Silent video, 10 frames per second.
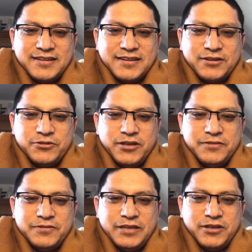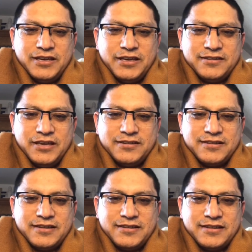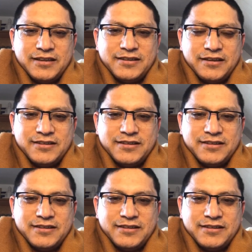Good evening, and hi,